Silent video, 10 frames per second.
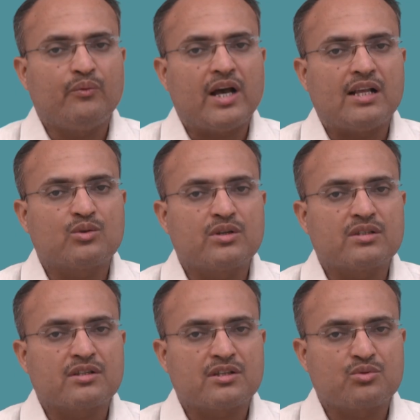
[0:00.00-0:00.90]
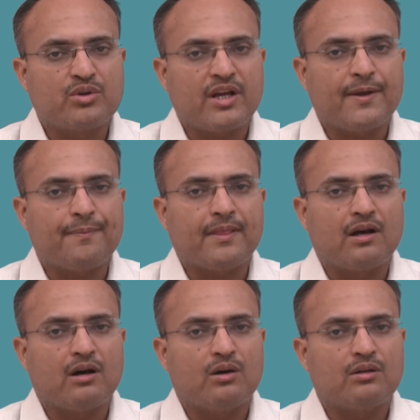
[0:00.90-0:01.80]
also discuss today,
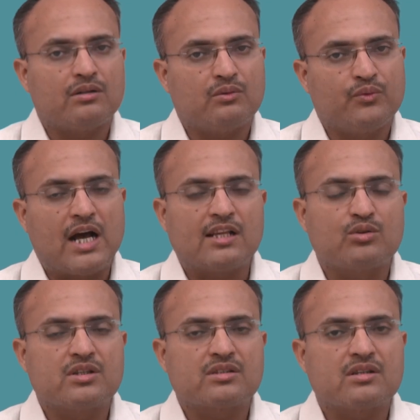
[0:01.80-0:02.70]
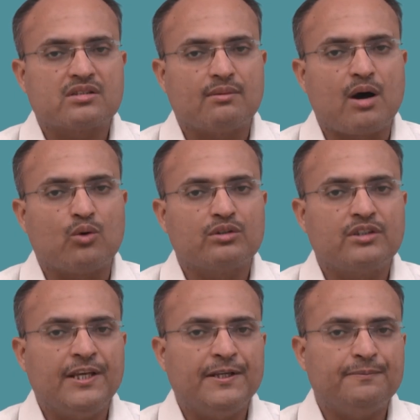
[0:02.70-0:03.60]
we also discuss about
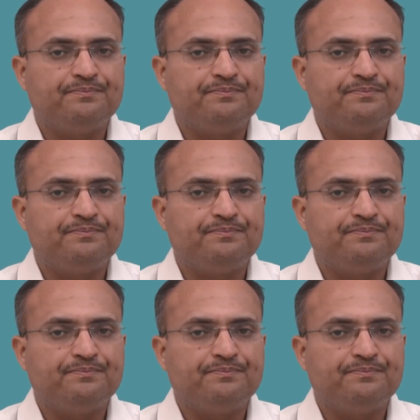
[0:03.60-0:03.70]
the